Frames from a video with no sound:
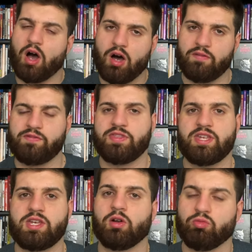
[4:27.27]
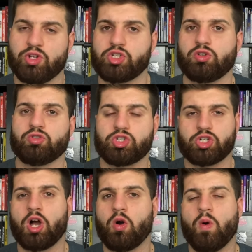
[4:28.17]
of the original
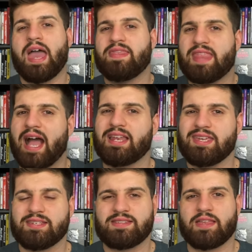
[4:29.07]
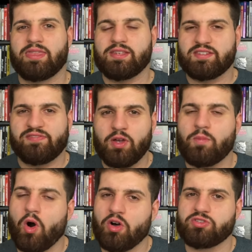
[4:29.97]
show, and that is that this film
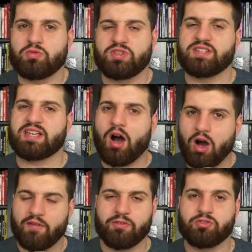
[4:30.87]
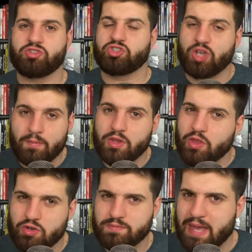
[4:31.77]
also does offer some of
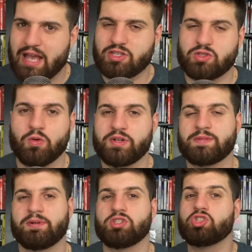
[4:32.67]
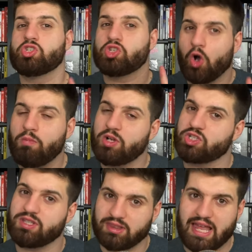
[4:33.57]
those backstories, but so
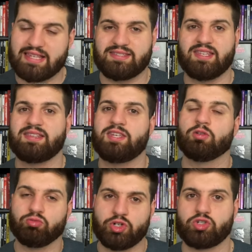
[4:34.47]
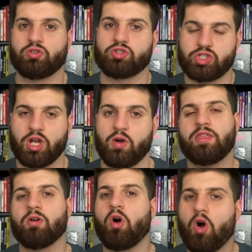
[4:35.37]
much less than the original show.
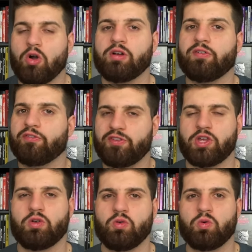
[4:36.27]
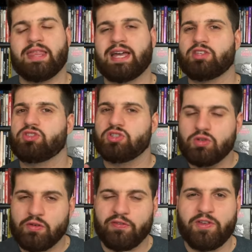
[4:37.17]
There are a few that
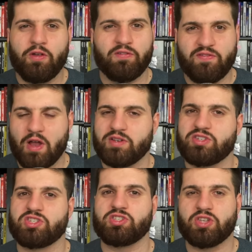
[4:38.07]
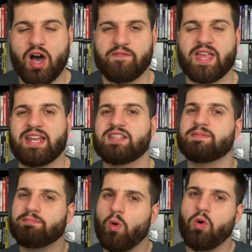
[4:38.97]
do feel very stuffed, and it's
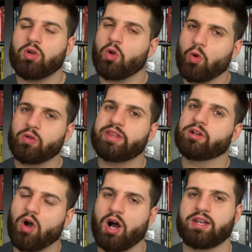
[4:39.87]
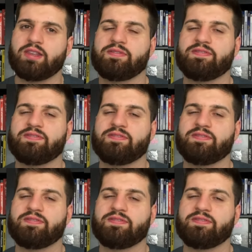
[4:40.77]
more earlier on in the